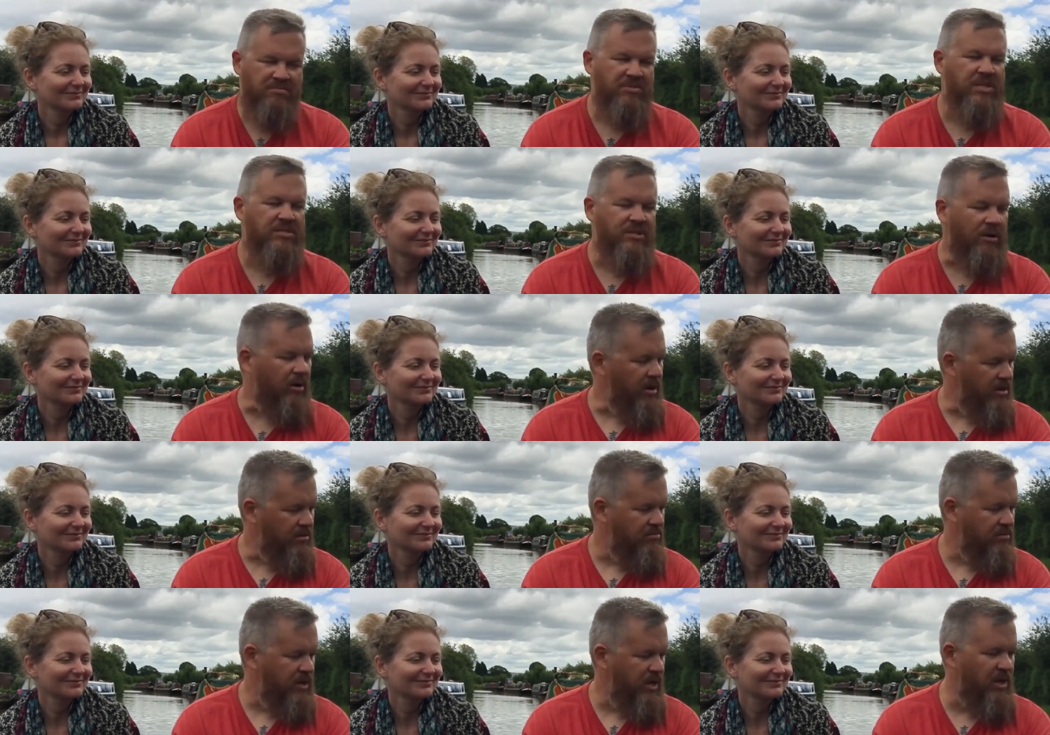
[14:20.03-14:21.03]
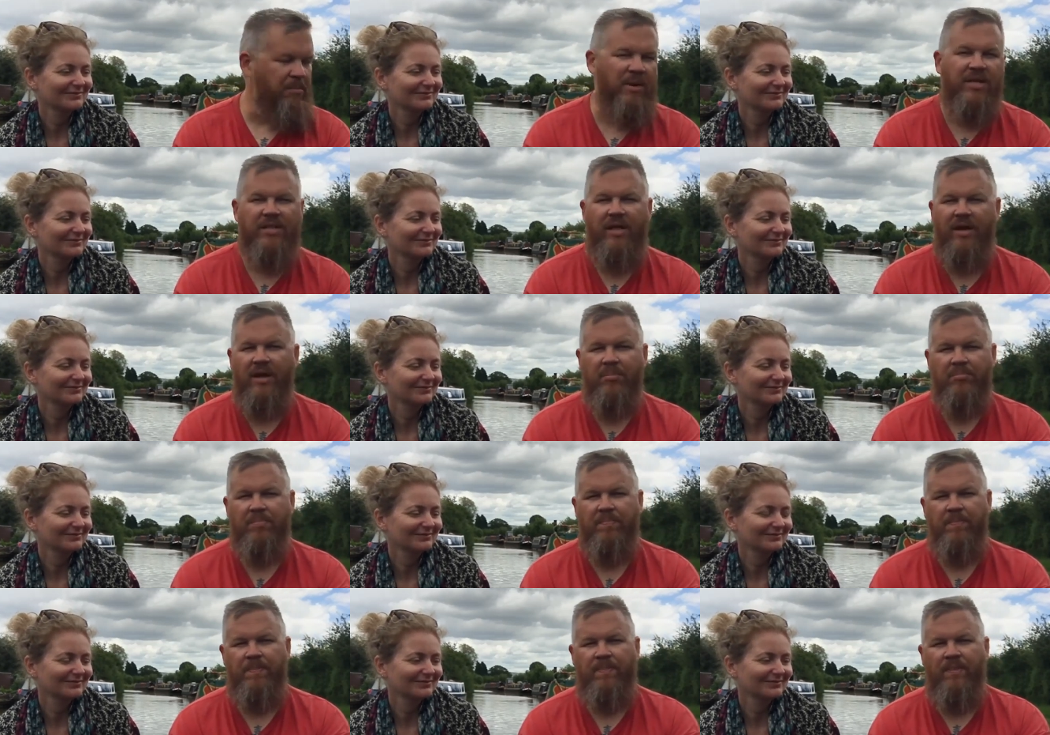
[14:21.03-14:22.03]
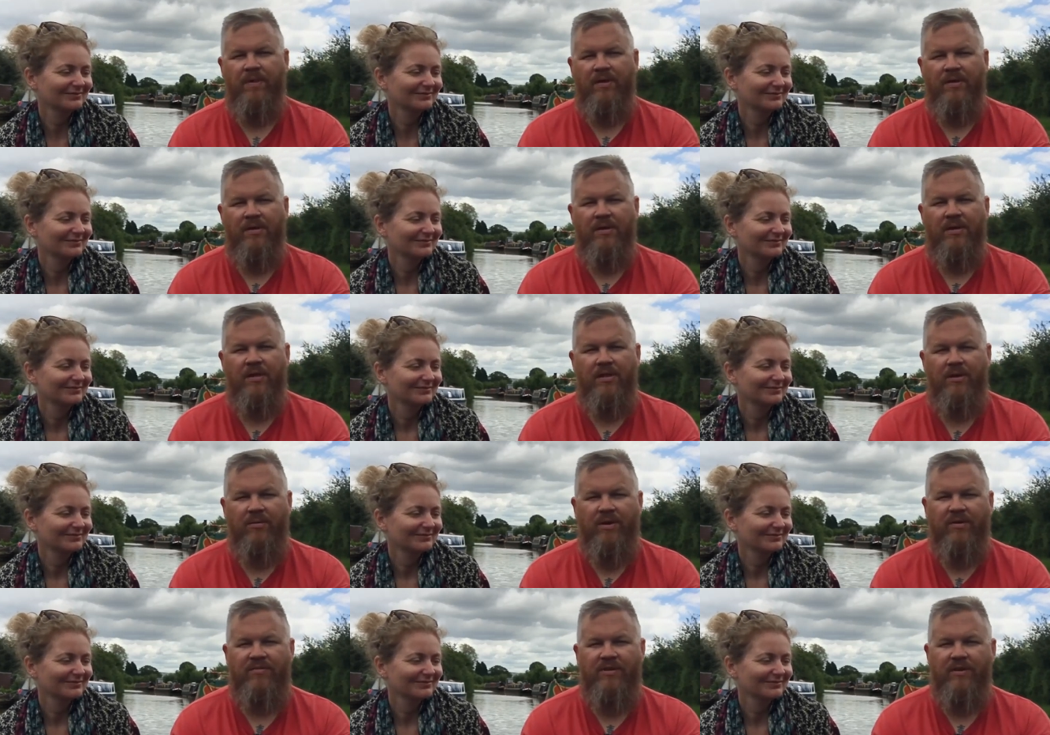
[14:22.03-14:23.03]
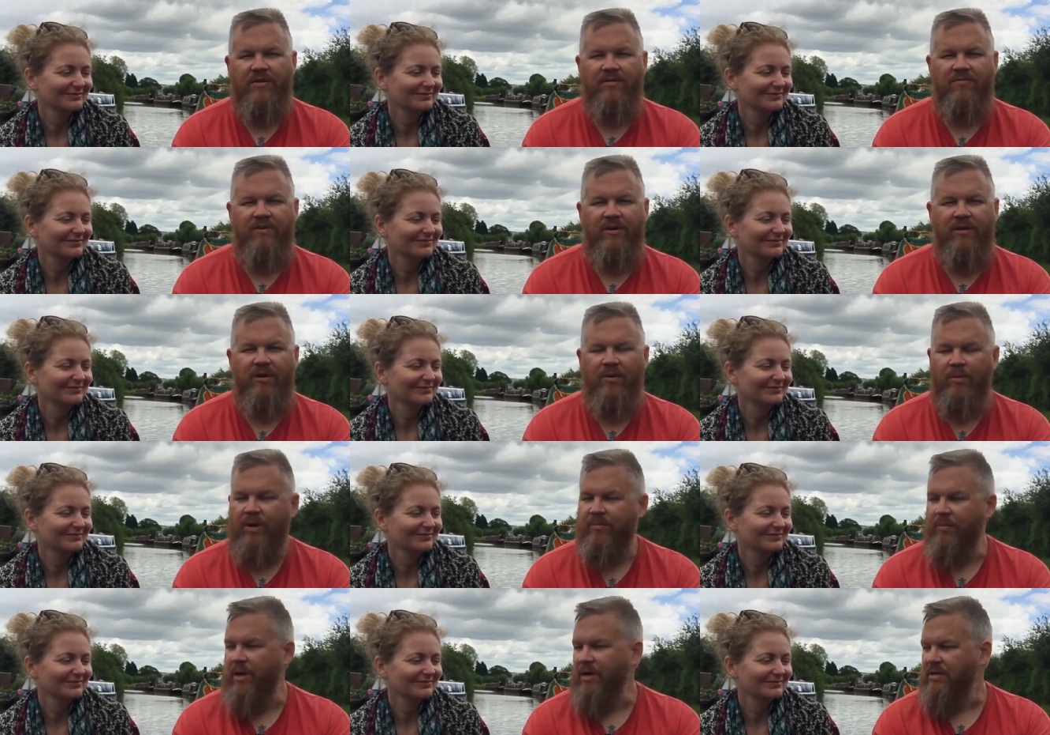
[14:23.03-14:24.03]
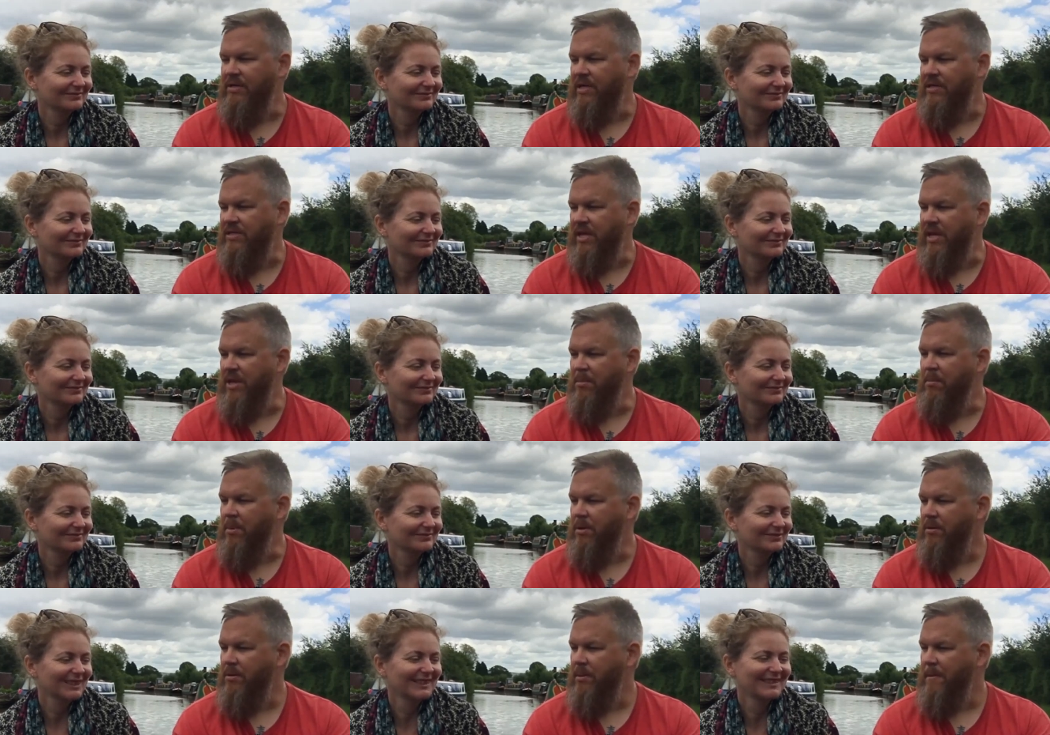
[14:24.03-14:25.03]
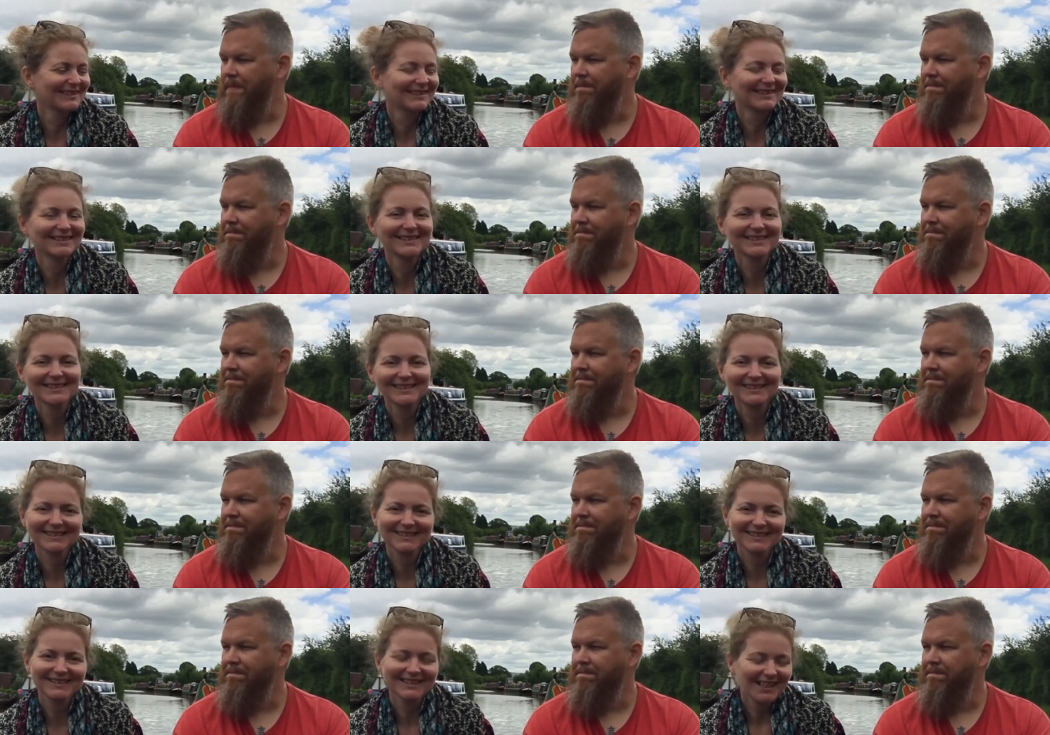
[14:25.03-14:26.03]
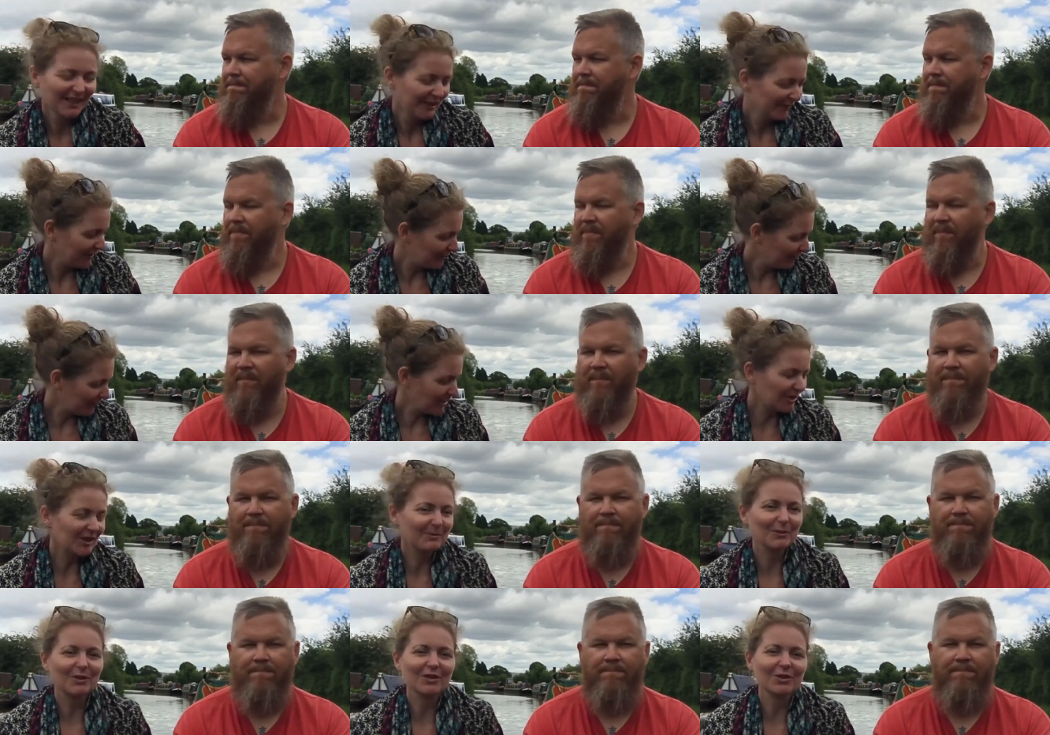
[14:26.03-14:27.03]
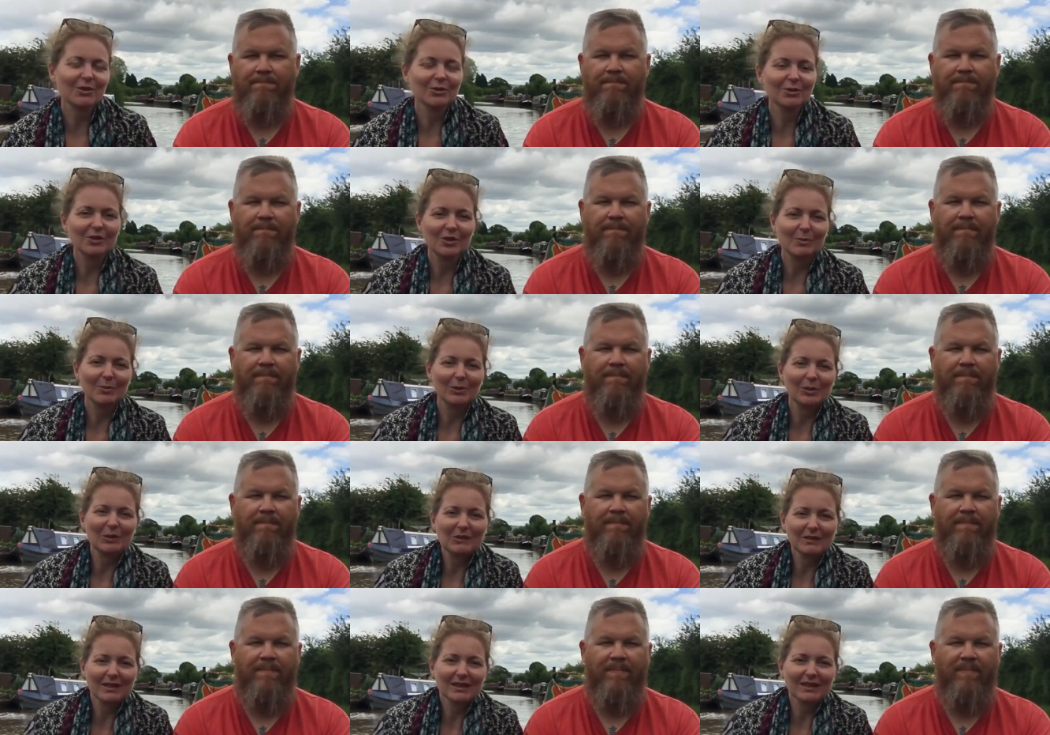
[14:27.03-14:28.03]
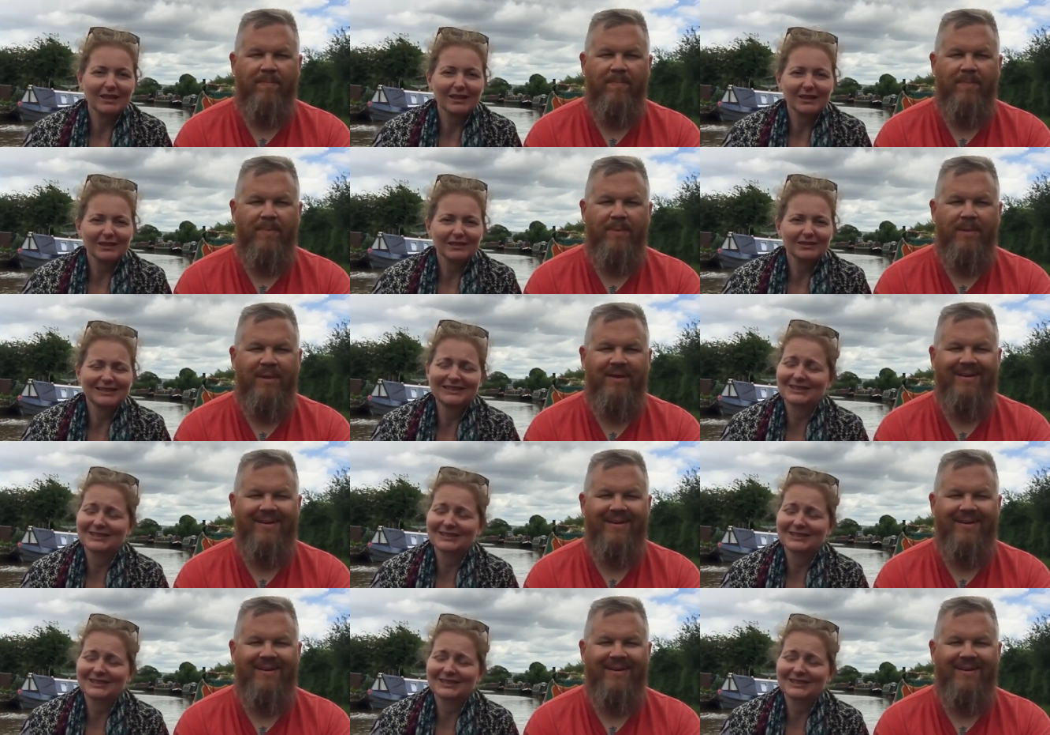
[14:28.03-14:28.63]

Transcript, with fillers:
Speaker 1: that's all right. He can make that up. I think we have to figure out a way of monetizing him.
Speaker 2: If anyone wants to sponsor George's balls, then.